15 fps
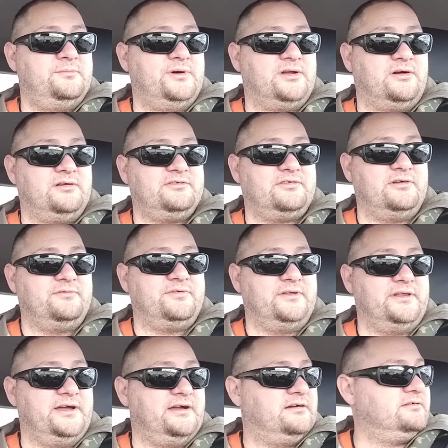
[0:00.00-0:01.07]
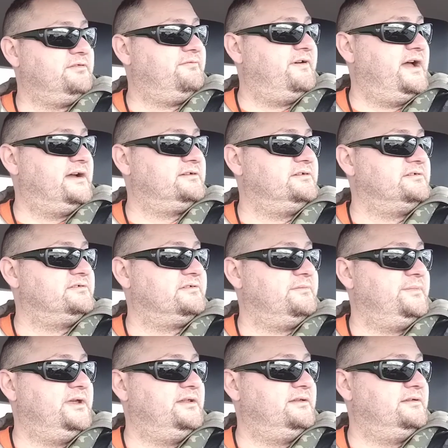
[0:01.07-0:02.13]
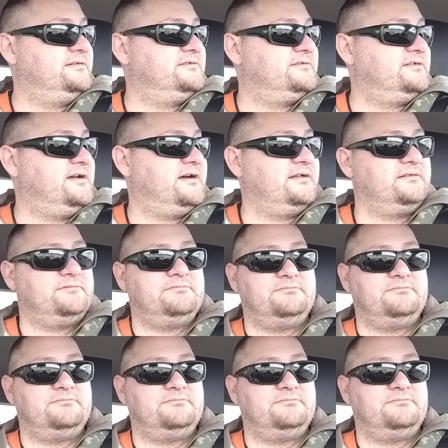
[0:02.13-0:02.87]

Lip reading: But also for the health factors, it's not,